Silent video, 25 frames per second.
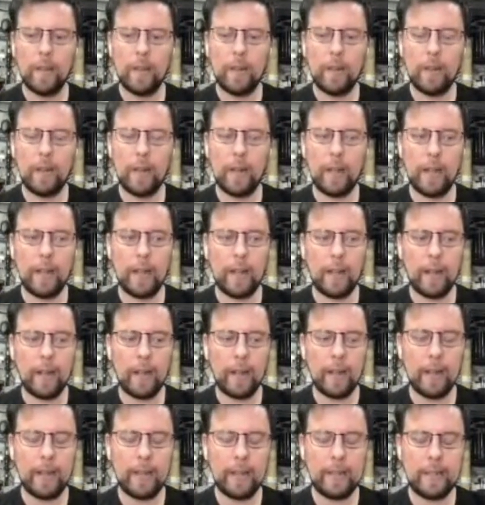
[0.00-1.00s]
the
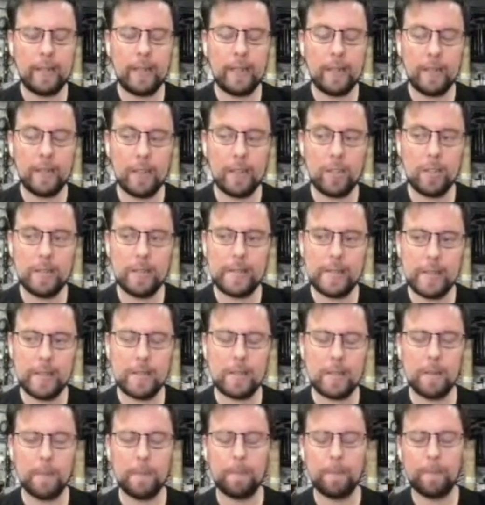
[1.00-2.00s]
ignition system,
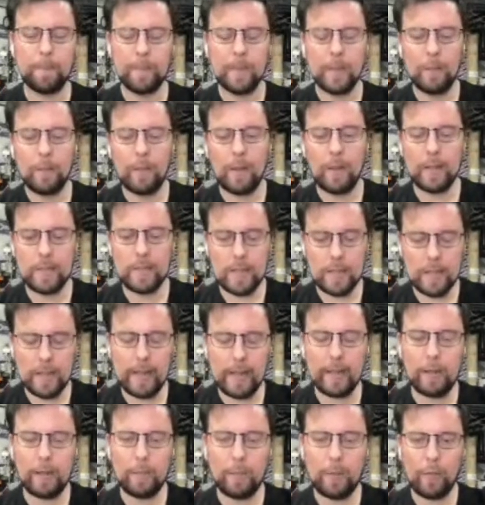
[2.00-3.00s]
as I said,
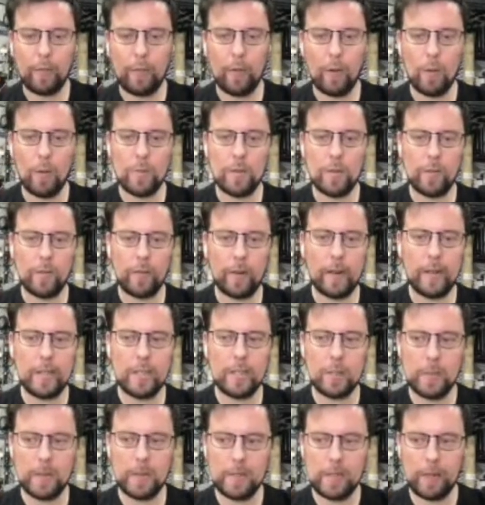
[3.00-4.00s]
performs a very
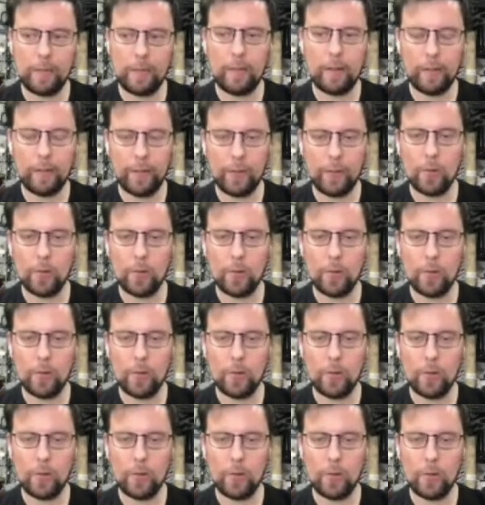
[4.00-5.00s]
specific
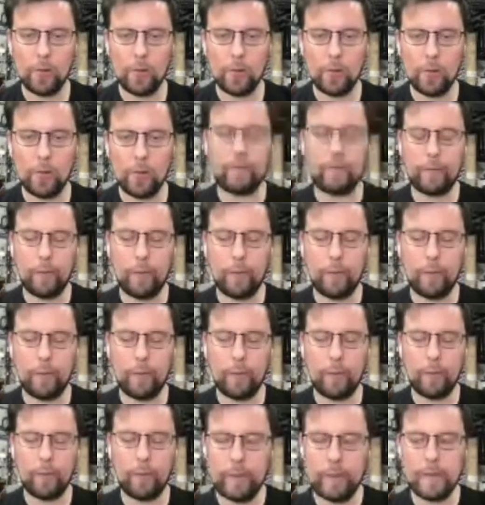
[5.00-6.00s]
function, and that
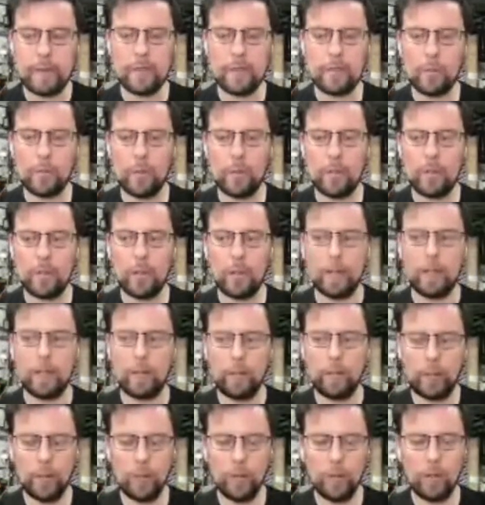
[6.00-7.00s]
function is to ignite
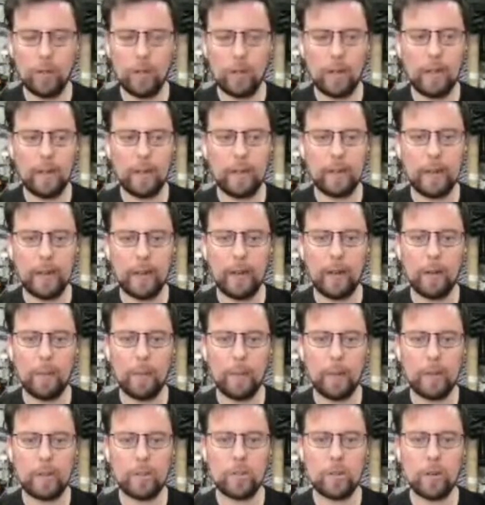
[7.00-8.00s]
the fuel and
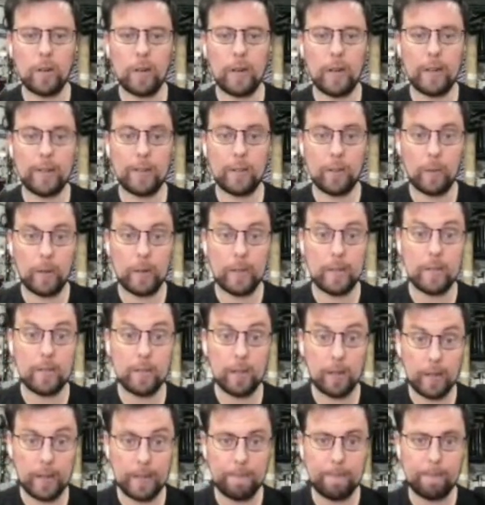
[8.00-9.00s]
air mixture at the
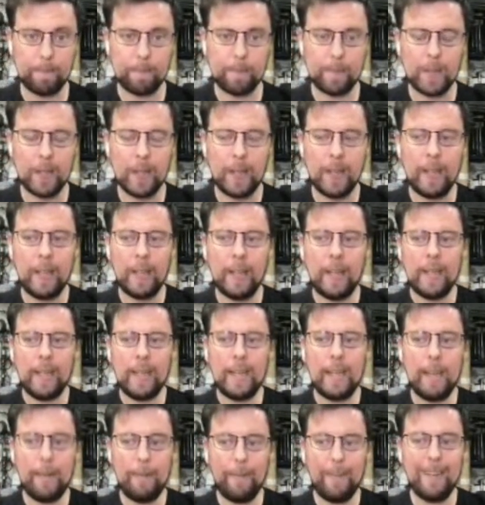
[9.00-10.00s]
right time.
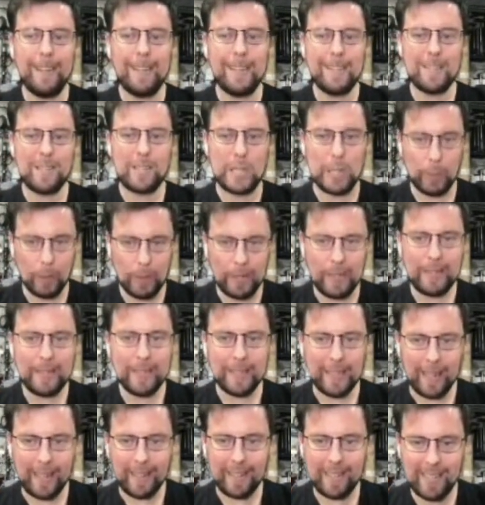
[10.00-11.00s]
If it is
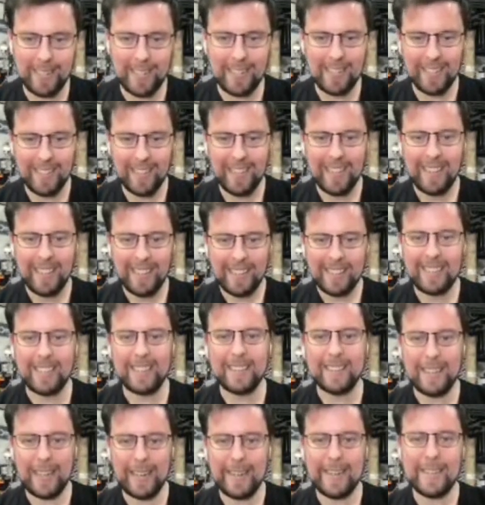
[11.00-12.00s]
doing that,
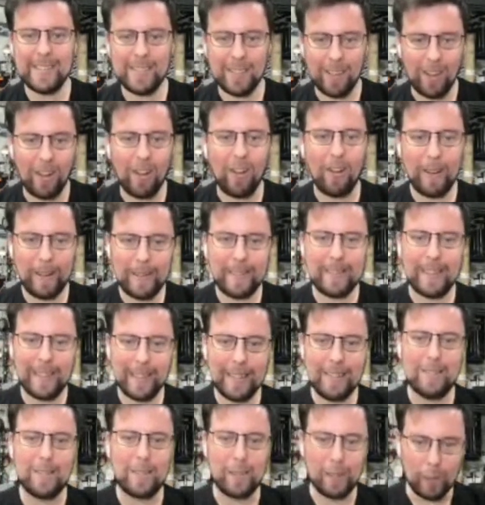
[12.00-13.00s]
then that is all
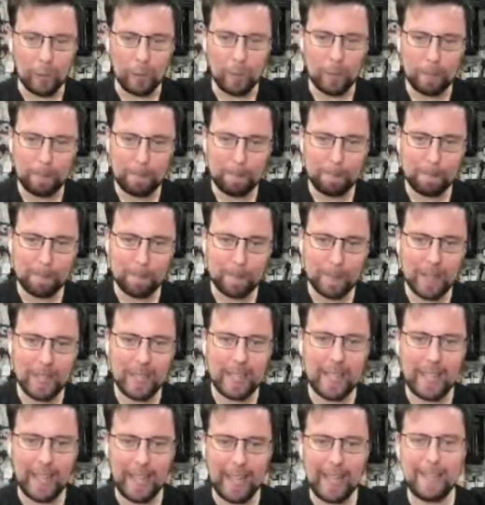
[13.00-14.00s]
it can do.
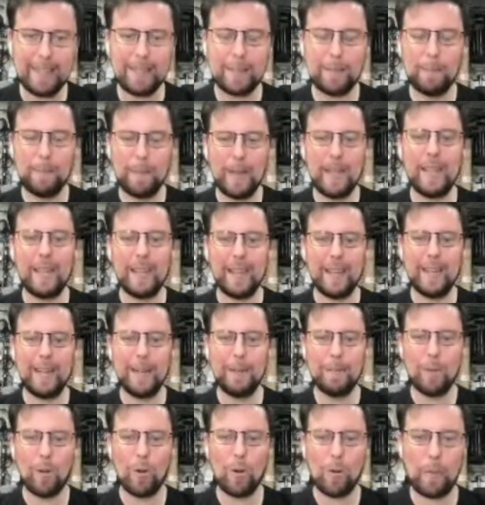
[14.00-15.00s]
It can't make
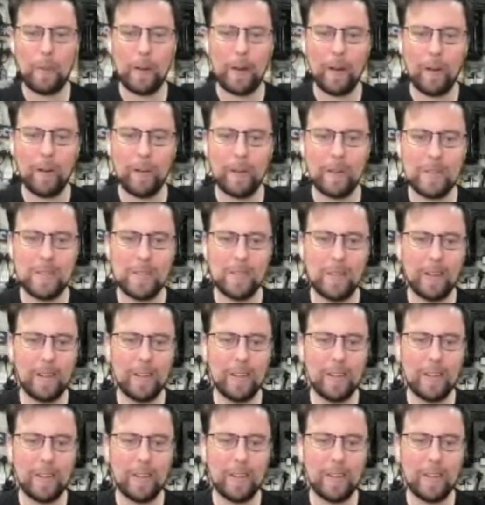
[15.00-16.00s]
any more power. It's
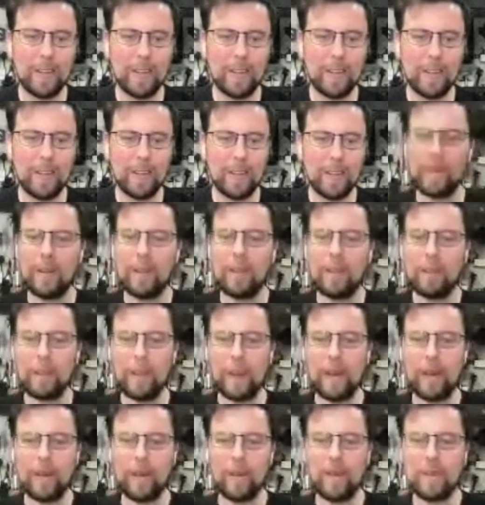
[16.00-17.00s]
not a generator of
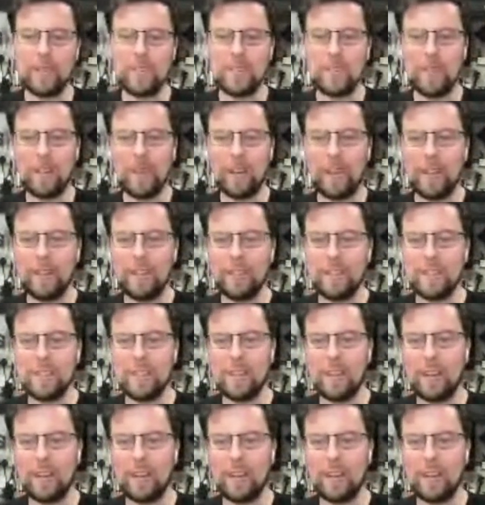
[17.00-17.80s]
power. It's not